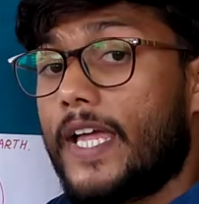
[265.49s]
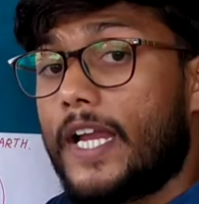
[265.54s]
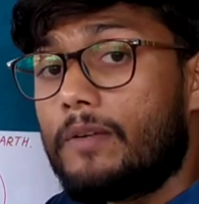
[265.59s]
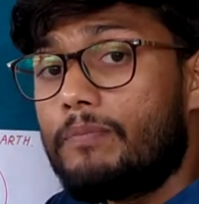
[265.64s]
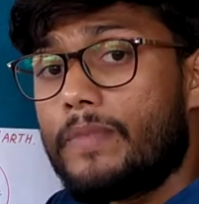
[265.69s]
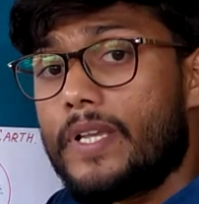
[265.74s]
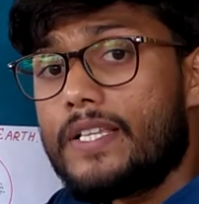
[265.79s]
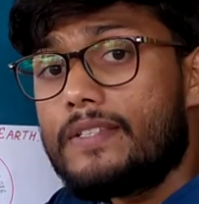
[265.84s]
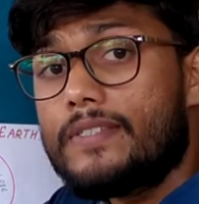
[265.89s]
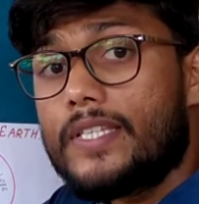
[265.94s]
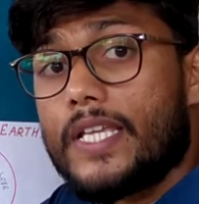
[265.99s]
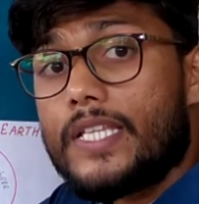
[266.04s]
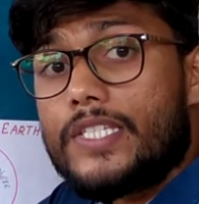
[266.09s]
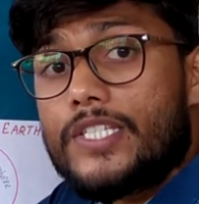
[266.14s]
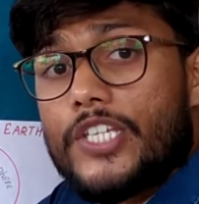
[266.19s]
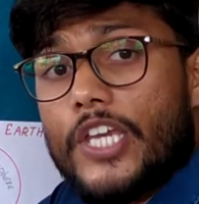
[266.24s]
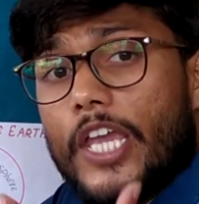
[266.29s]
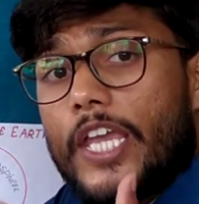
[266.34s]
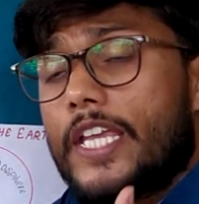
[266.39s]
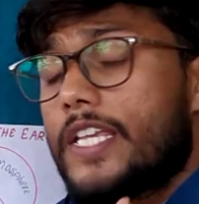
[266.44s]
That means they
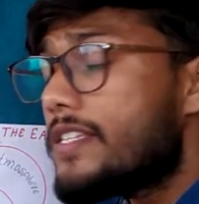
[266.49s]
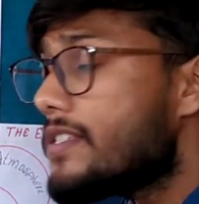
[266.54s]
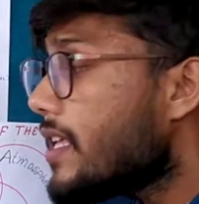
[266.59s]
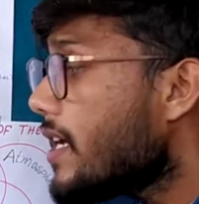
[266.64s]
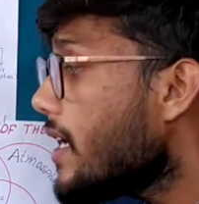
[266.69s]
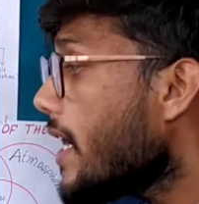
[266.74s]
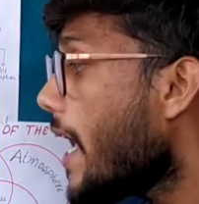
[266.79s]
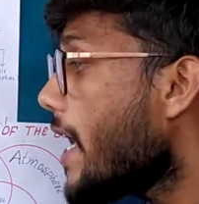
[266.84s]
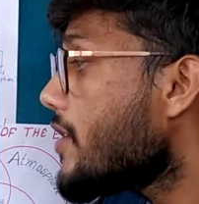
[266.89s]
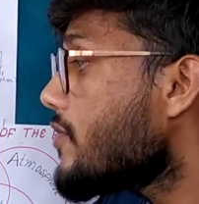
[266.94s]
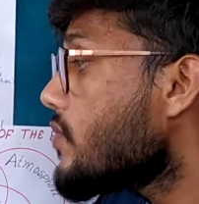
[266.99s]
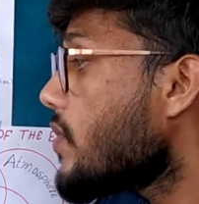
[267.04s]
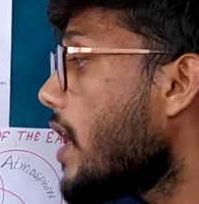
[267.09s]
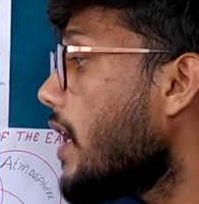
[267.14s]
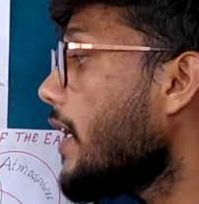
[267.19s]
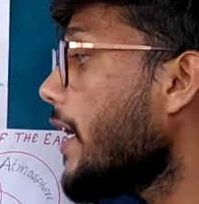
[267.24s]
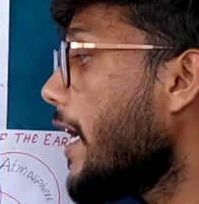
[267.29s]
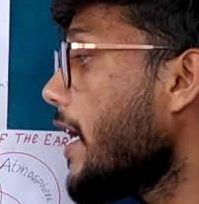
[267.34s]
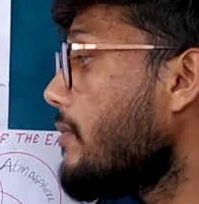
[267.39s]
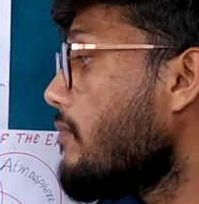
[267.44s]
change the
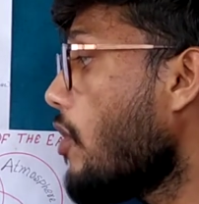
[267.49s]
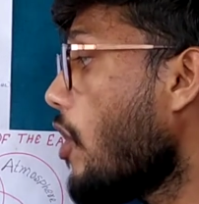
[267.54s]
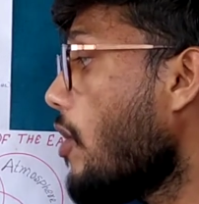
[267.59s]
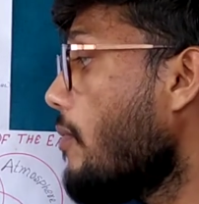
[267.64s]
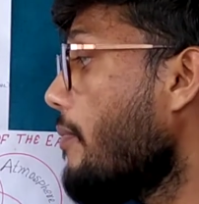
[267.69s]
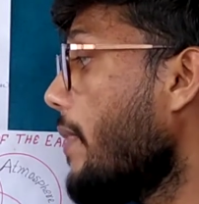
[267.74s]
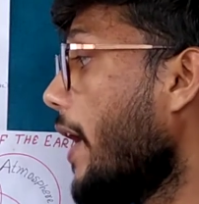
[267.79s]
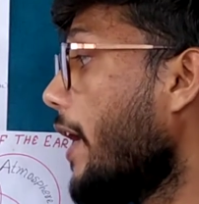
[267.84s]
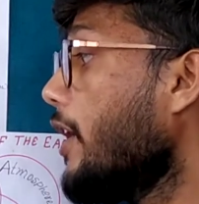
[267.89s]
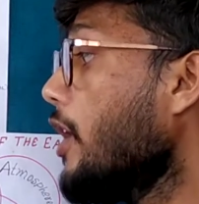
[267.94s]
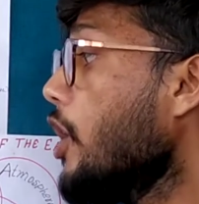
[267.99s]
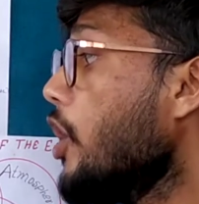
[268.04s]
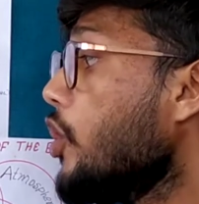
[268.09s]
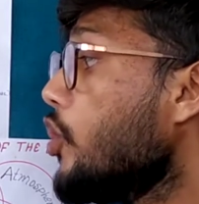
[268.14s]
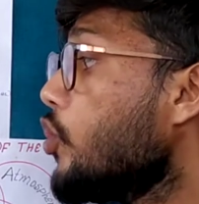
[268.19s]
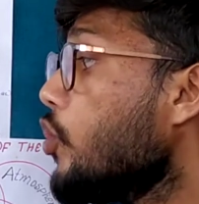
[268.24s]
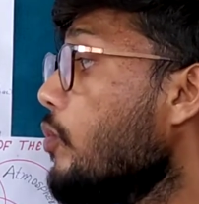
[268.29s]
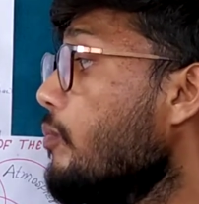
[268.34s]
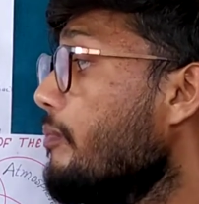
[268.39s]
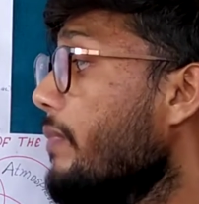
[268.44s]
natural environment
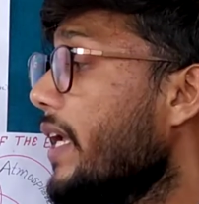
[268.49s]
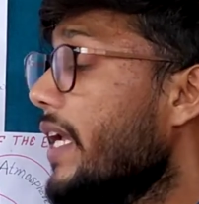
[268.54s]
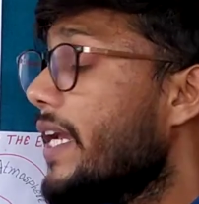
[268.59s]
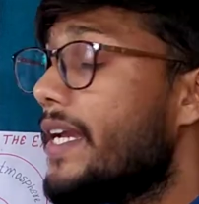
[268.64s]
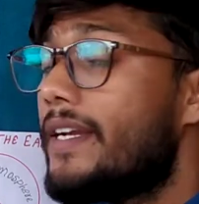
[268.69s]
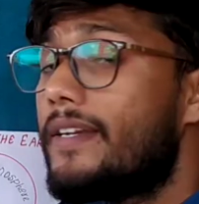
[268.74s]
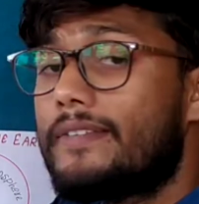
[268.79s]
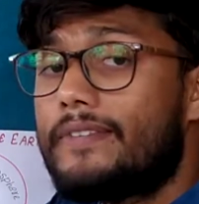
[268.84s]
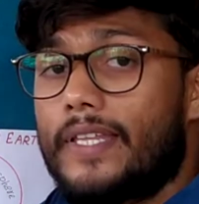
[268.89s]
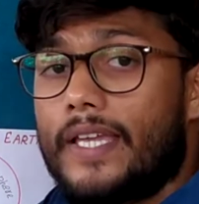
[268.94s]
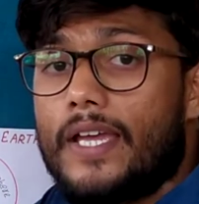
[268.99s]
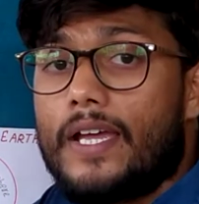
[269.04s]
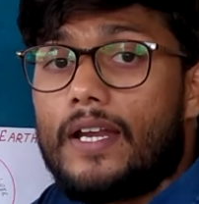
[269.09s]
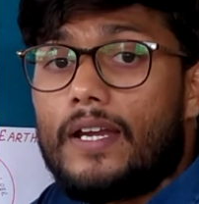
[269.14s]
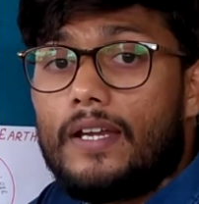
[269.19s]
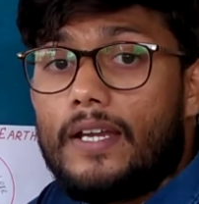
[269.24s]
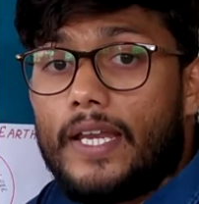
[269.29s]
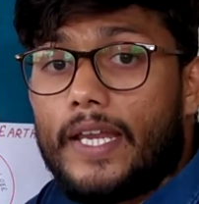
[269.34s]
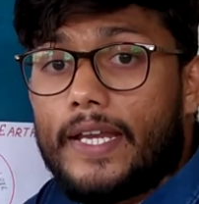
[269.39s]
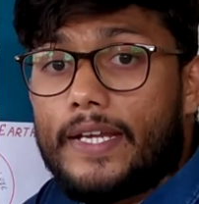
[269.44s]
to meet
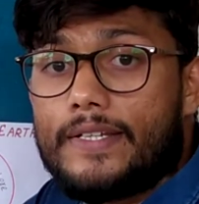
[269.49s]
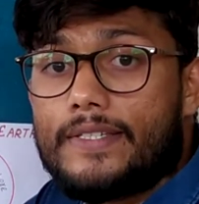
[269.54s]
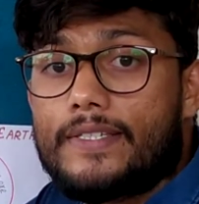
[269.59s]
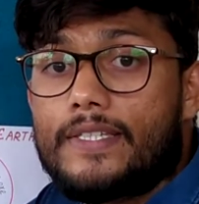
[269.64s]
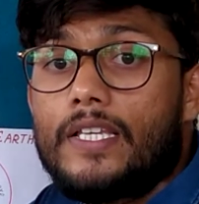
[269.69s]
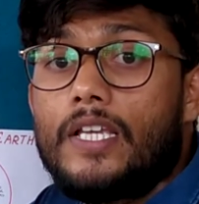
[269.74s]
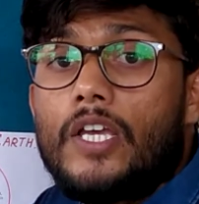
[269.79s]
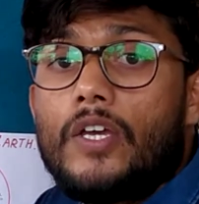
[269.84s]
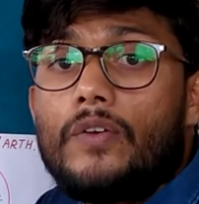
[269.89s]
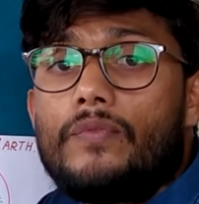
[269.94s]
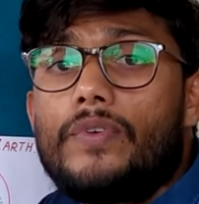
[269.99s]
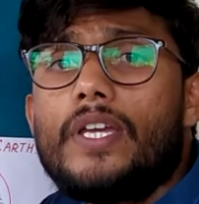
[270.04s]
their needs.